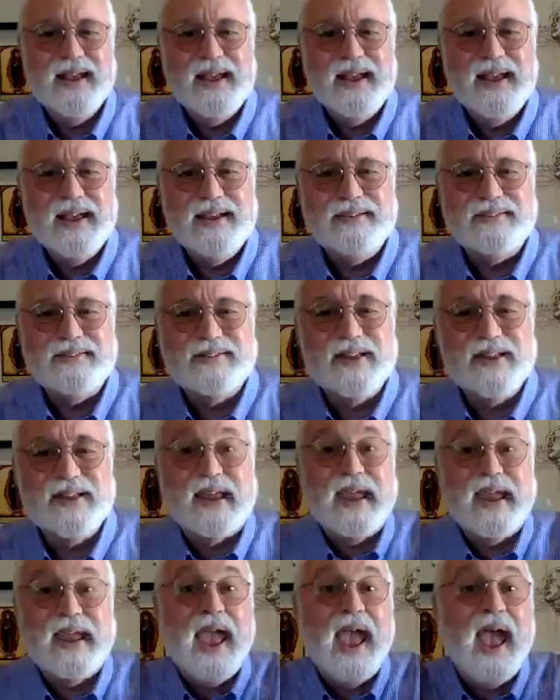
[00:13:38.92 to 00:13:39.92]
it's like
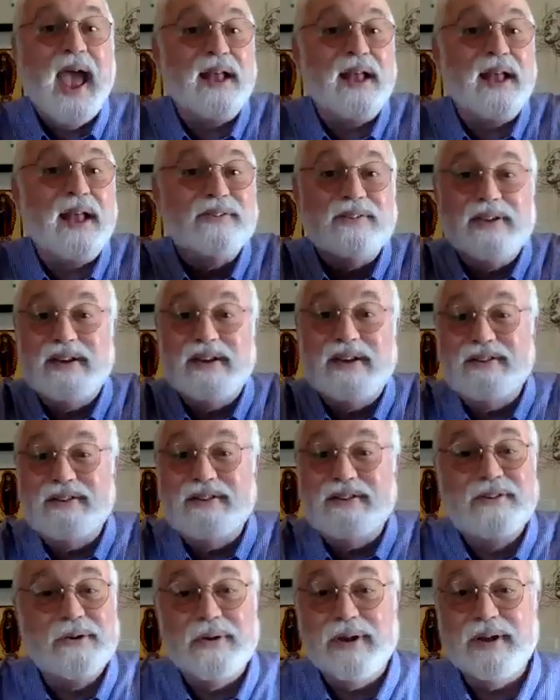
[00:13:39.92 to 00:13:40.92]
cats, and he's
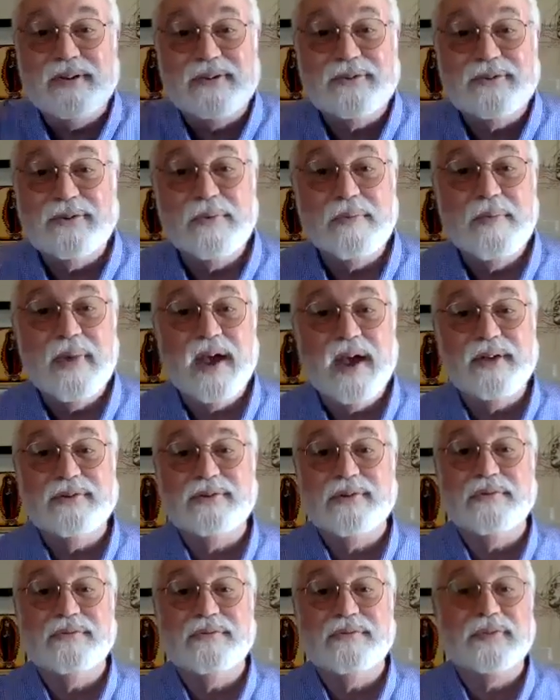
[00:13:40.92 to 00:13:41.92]
doing it so
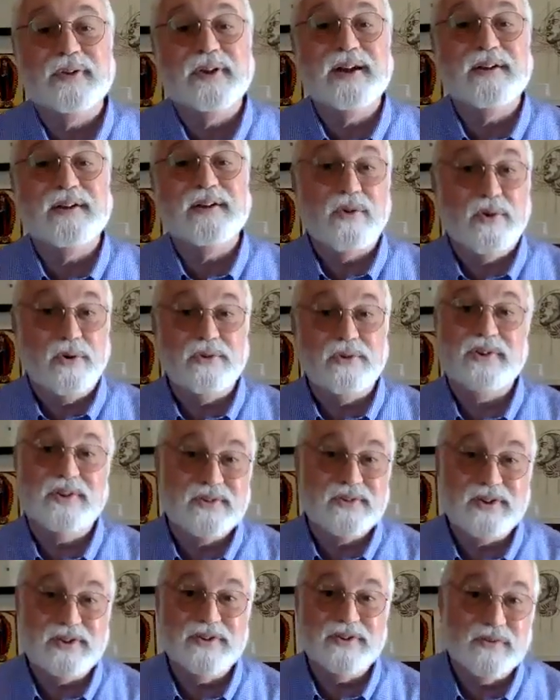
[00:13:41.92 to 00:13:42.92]
masterfully. And of course,
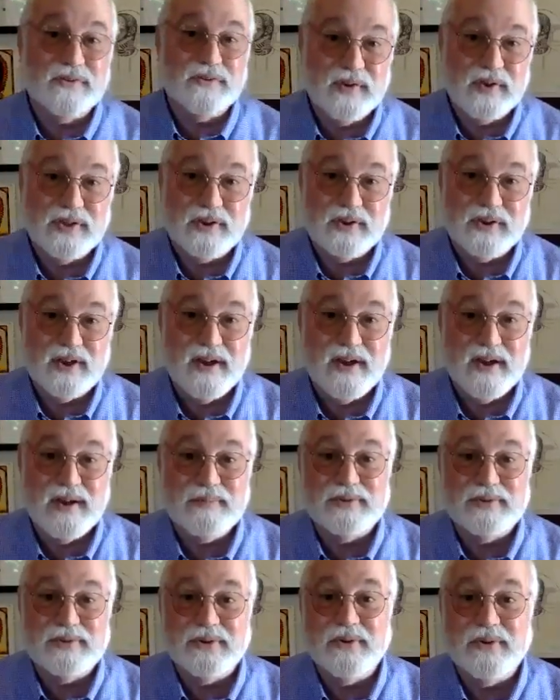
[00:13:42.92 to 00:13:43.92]
it's his 5th time,
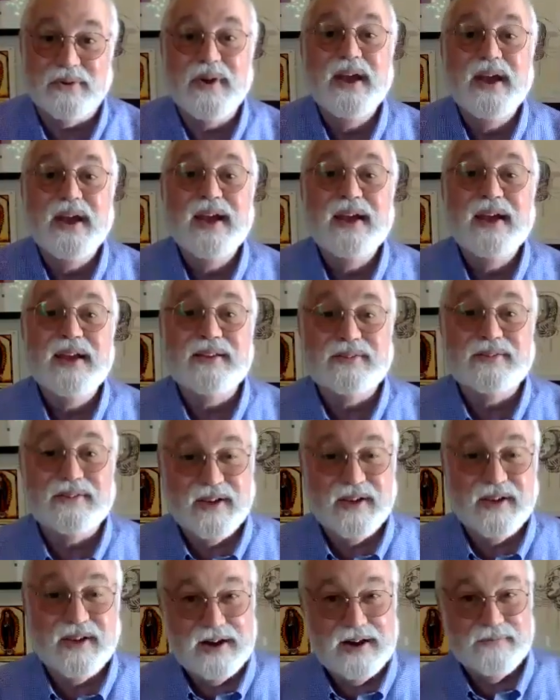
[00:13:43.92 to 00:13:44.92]
so he's
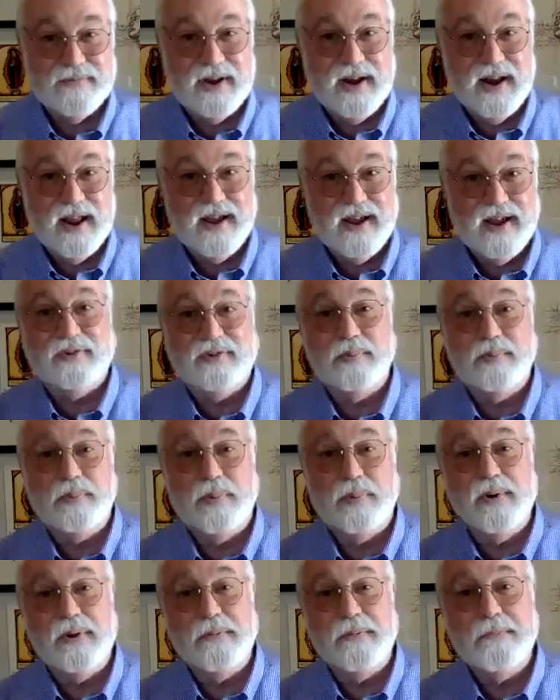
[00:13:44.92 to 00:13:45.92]
kind of an
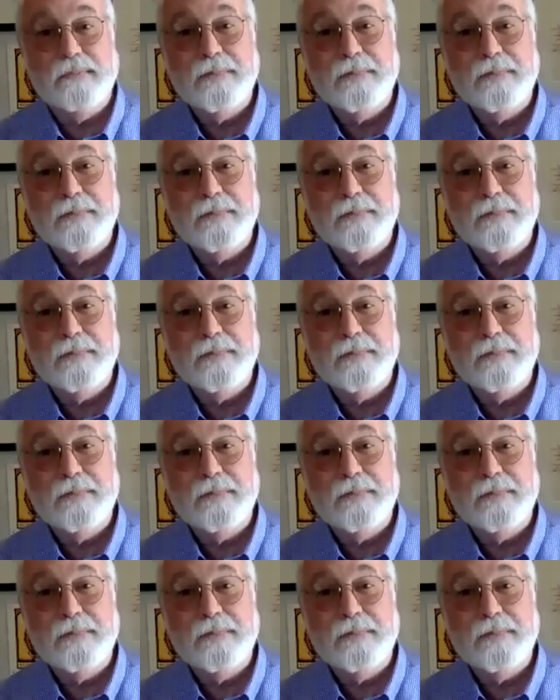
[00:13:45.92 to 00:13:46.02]
expert.